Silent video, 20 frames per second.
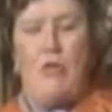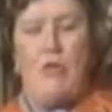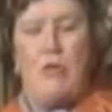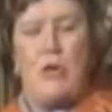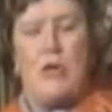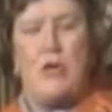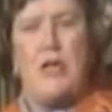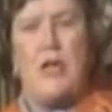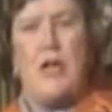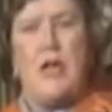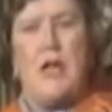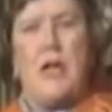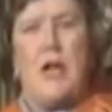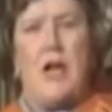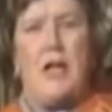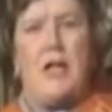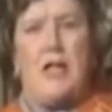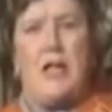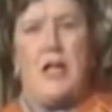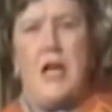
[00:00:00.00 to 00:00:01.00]
and the art
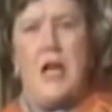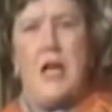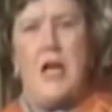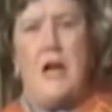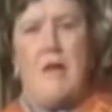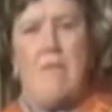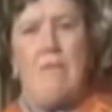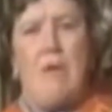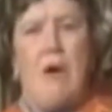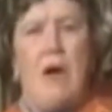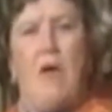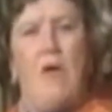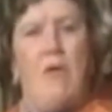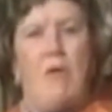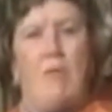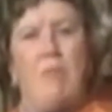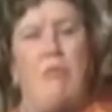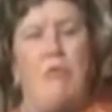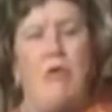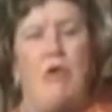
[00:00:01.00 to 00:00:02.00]
behind it, but there was
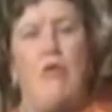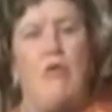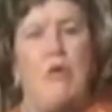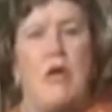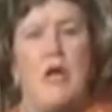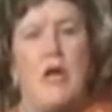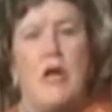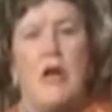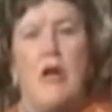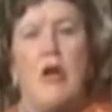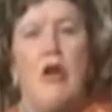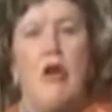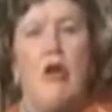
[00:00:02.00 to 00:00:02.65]
no pretense.